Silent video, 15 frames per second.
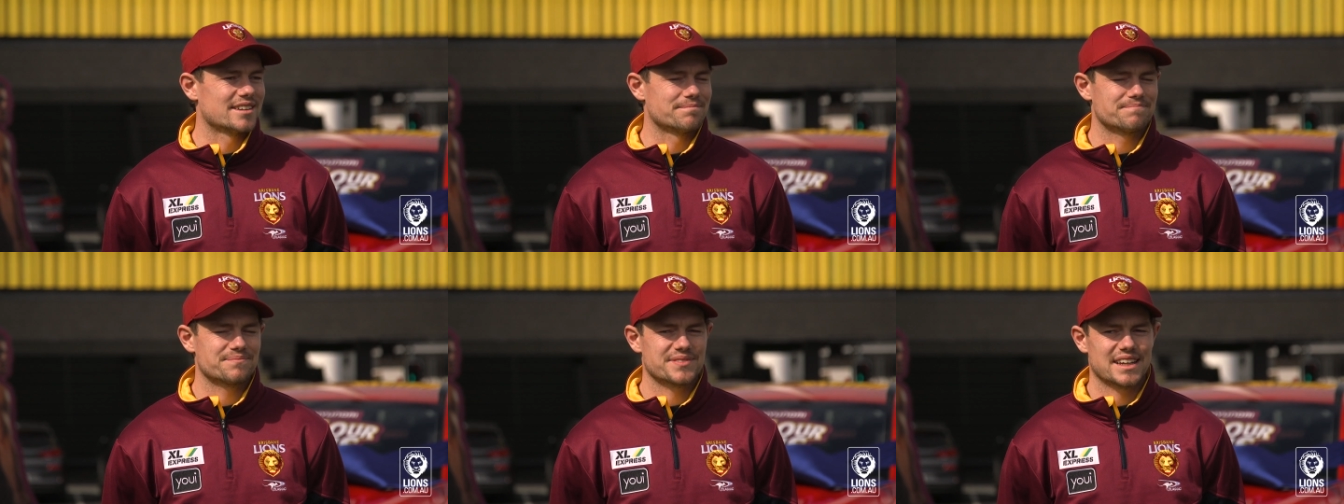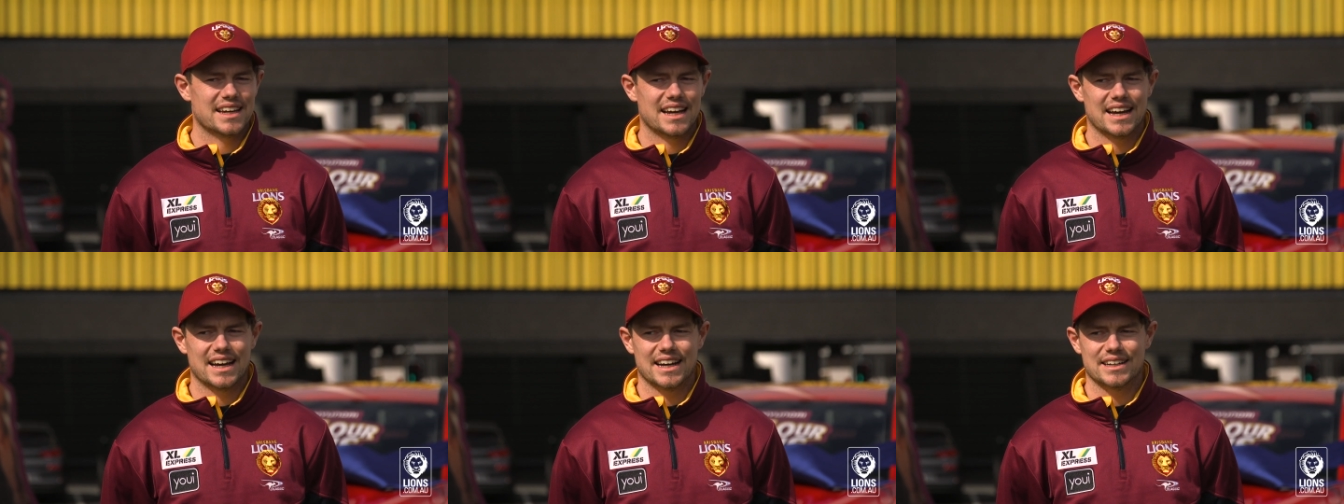And
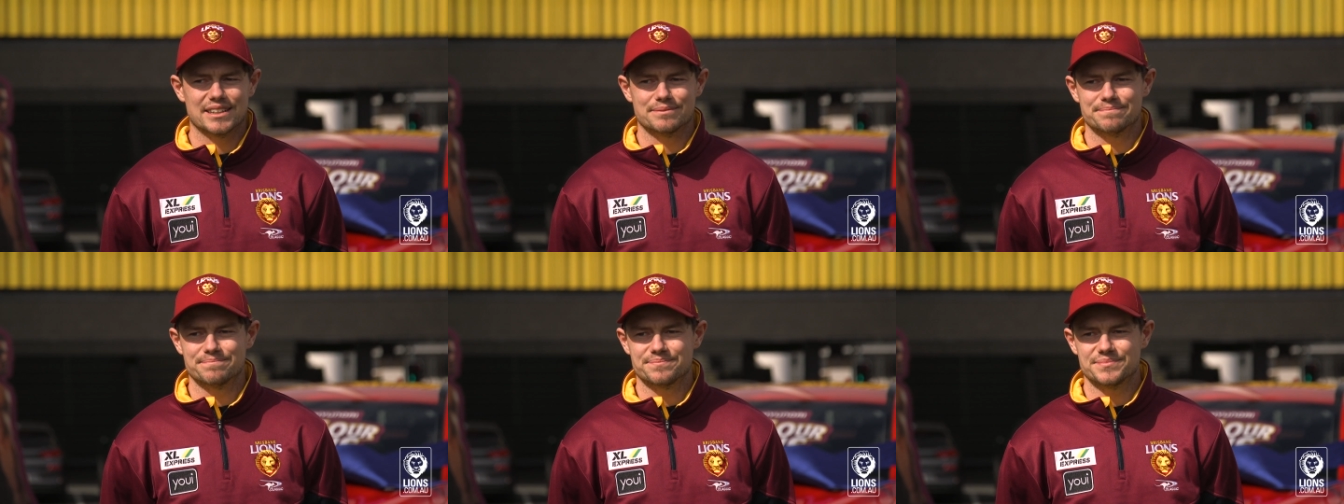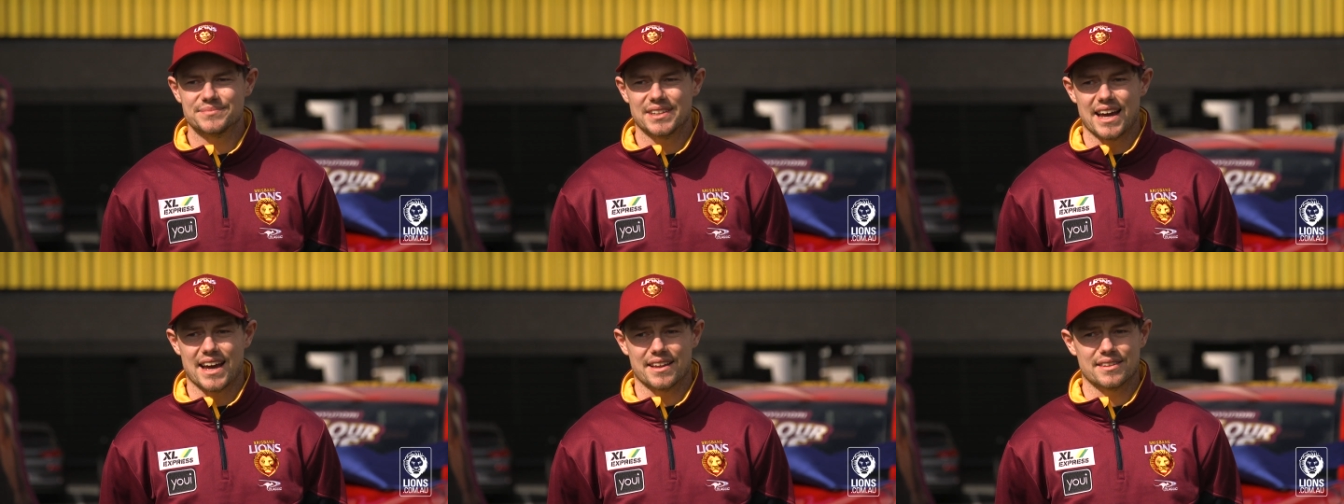um,
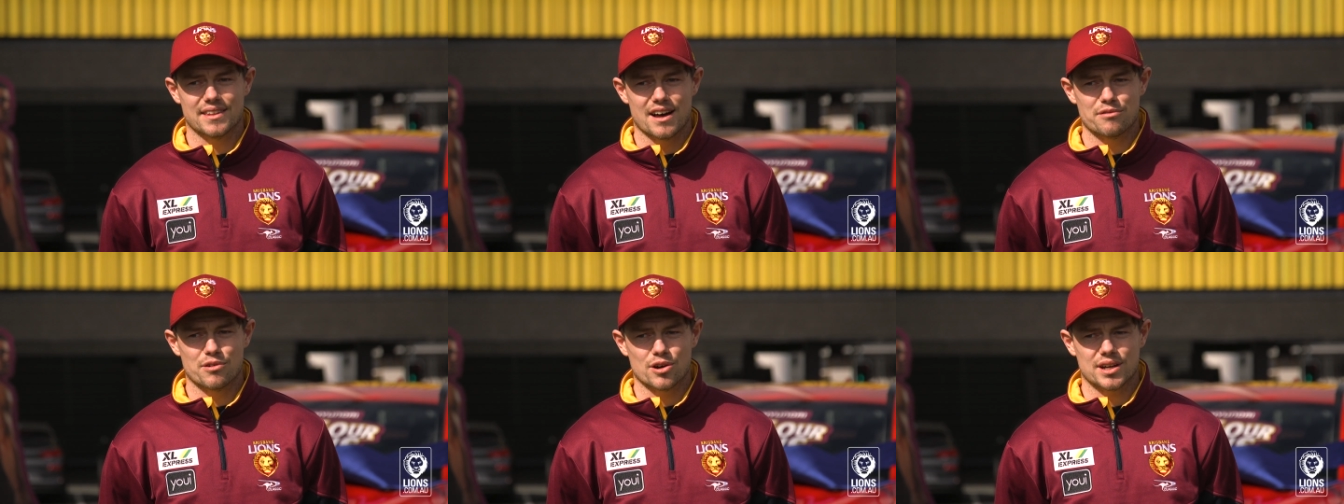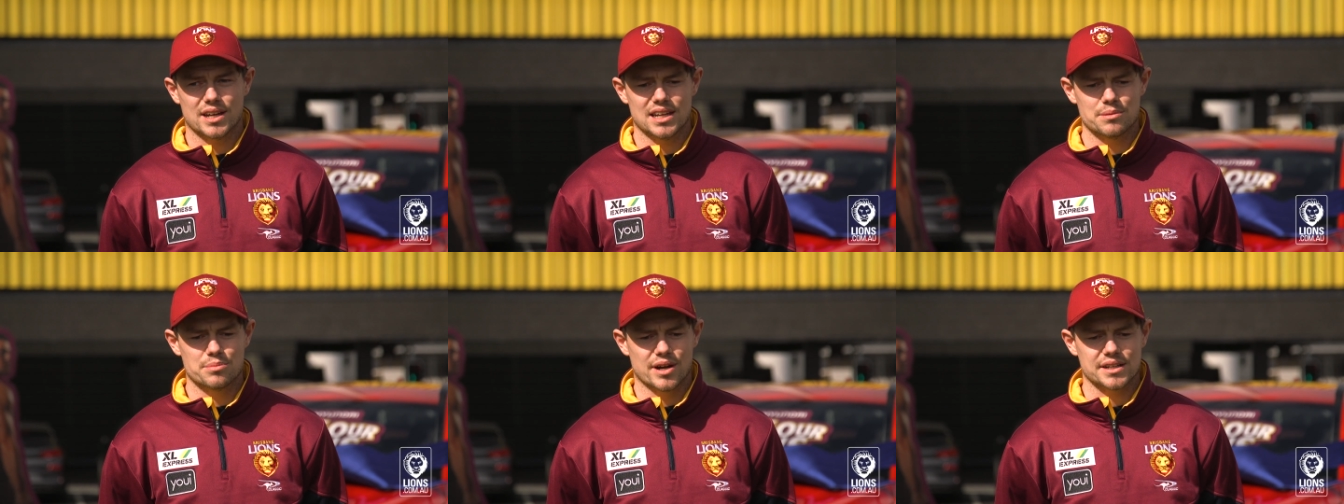yeah, love what
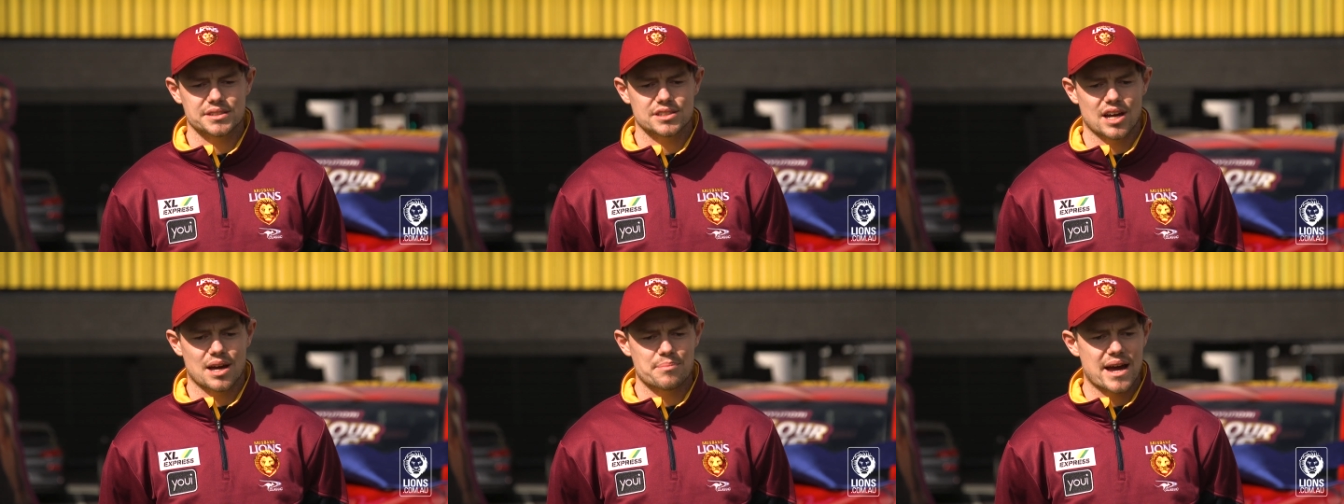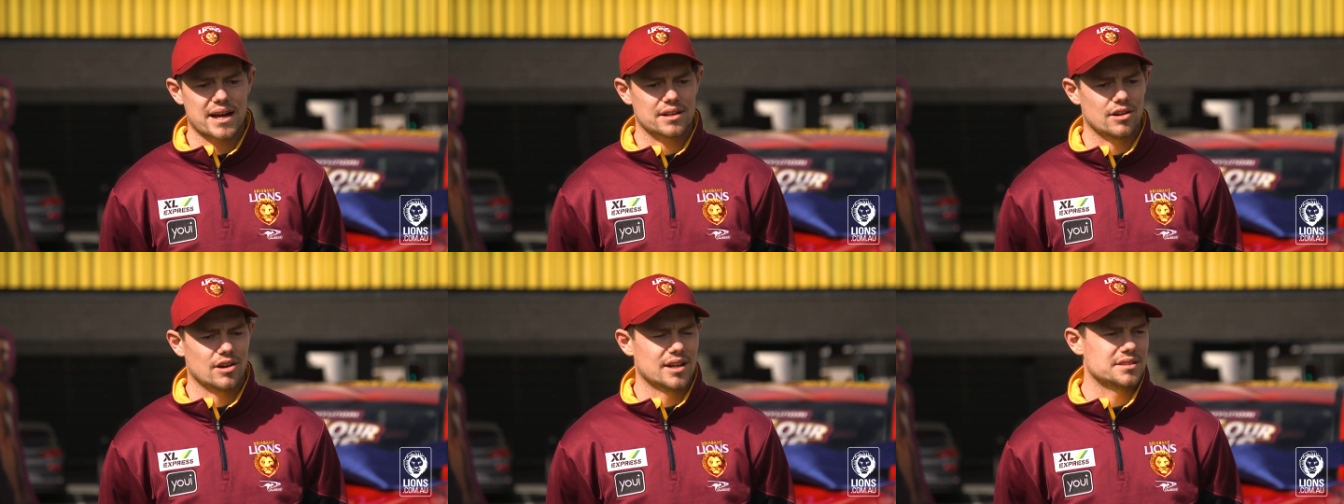Kitty brings to our
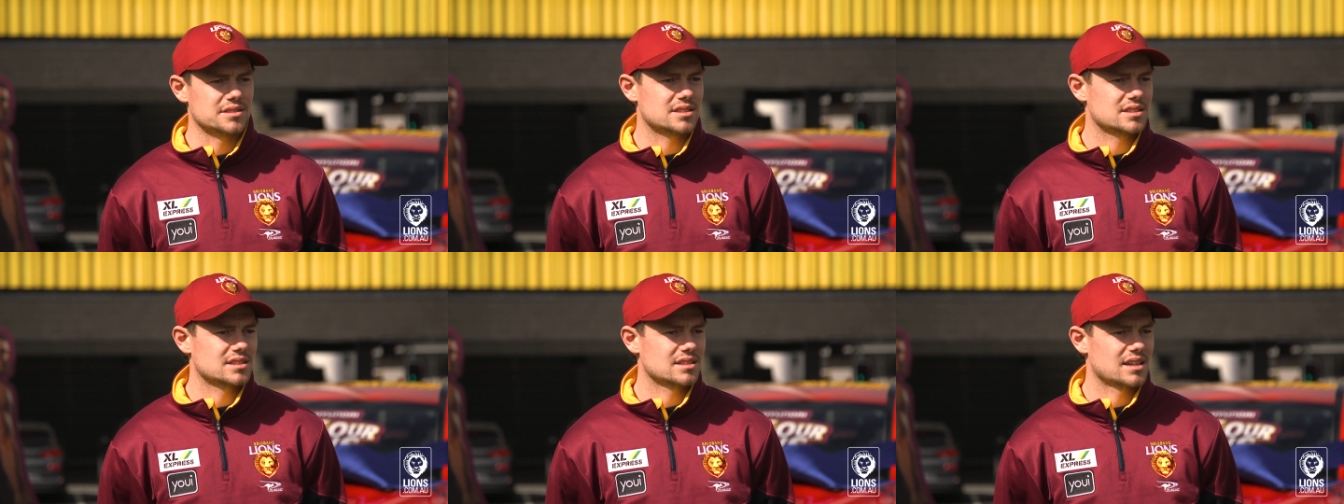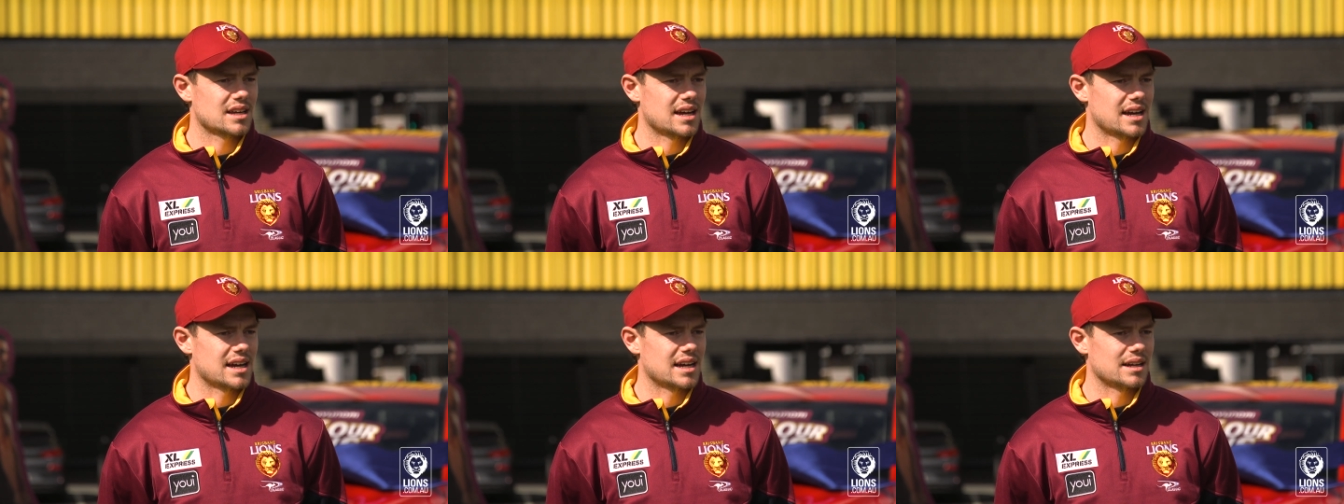back lines.
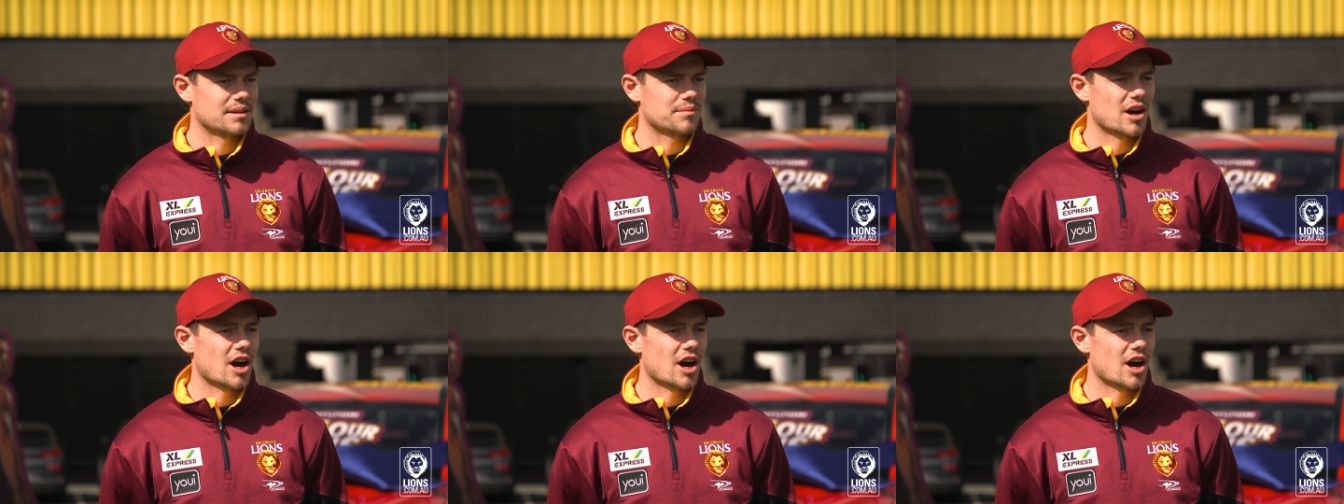Um,